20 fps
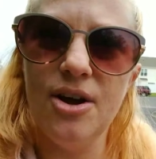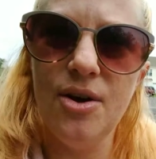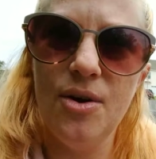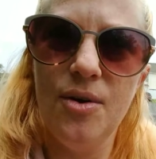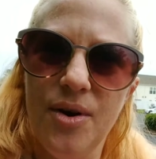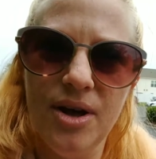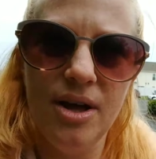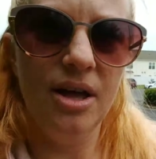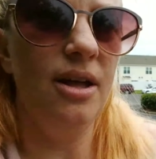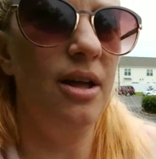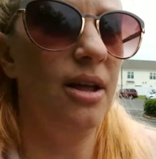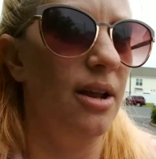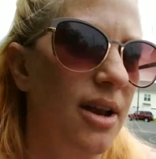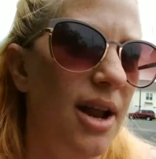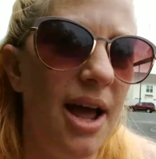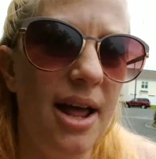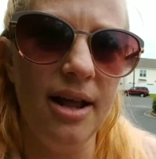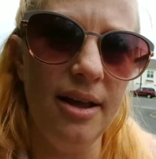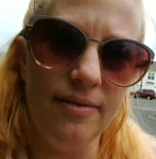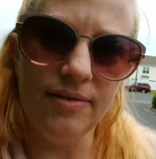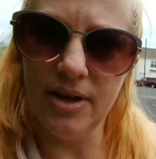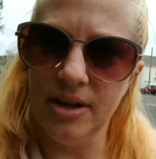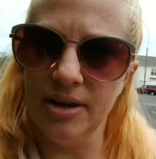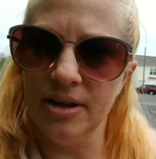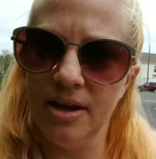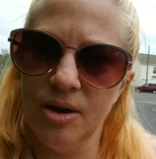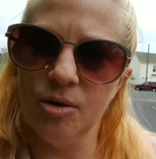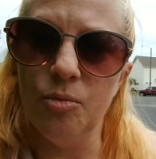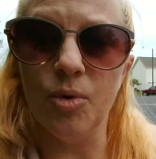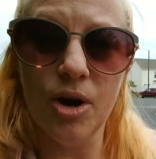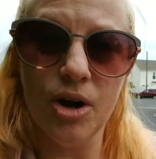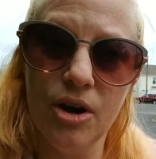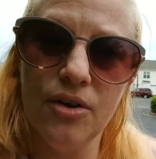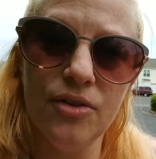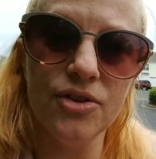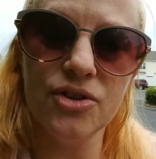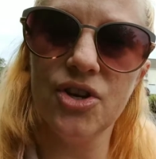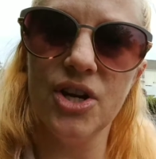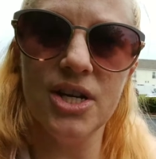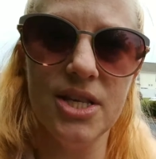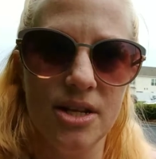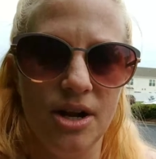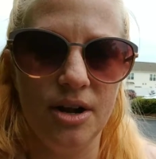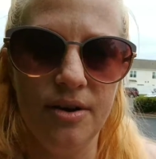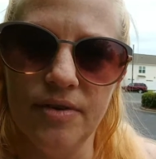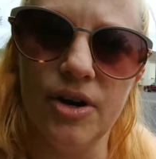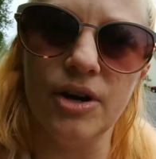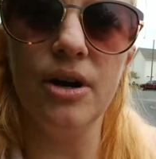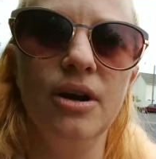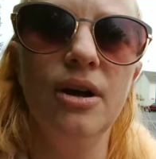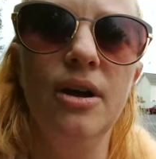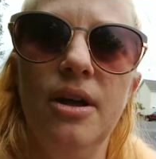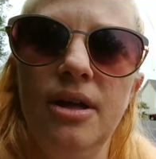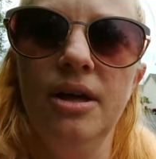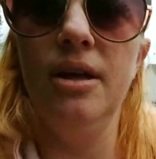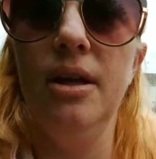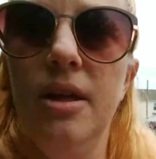so not even worth stressing over,